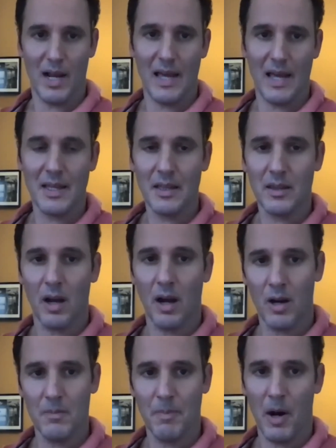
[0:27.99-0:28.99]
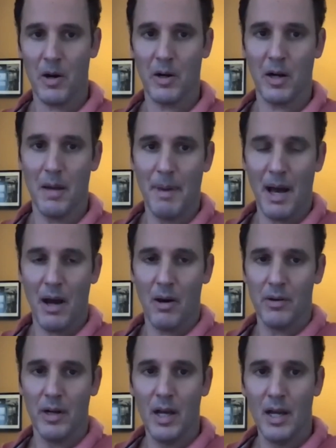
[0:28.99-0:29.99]
I think the hard part about
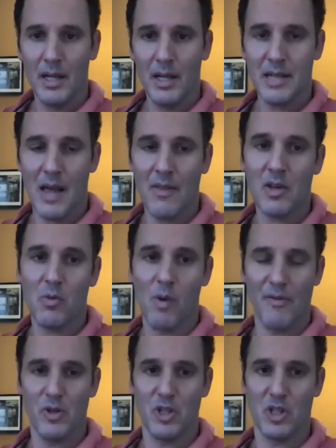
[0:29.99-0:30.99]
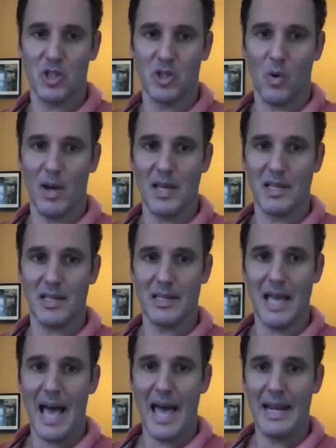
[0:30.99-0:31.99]
telling refugee stories is
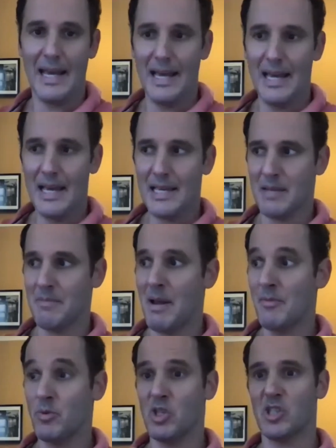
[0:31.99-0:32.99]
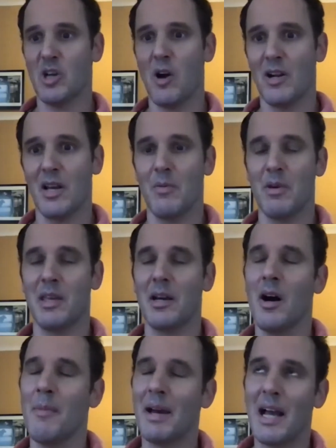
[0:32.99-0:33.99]
that sometimes we start it and we think,
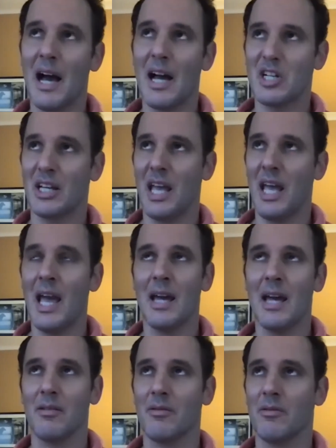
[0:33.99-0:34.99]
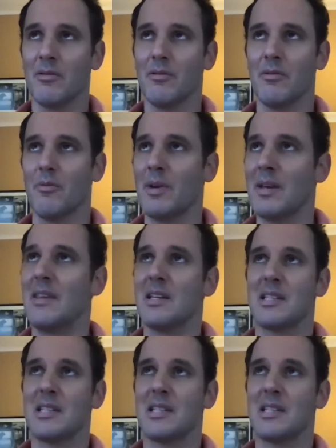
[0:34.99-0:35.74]
oh my gosh, I can't read this.